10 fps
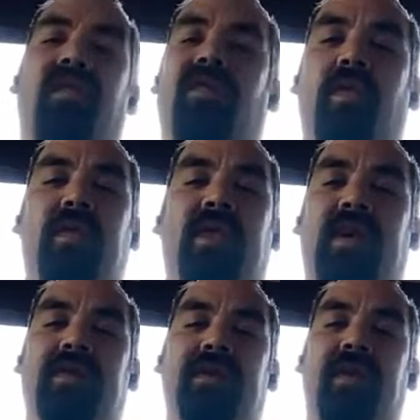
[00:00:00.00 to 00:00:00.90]
over
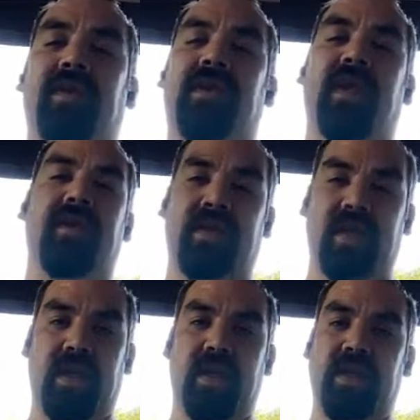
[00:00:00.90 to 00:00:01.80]
4,000 yards
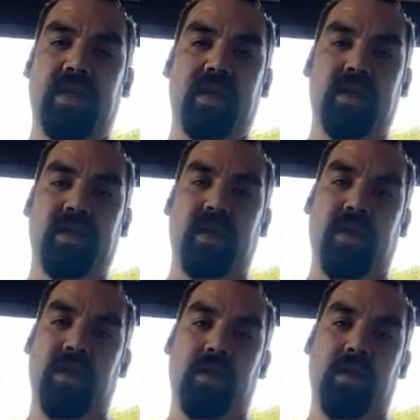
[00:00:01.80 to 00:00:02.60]
guaranteed this next year.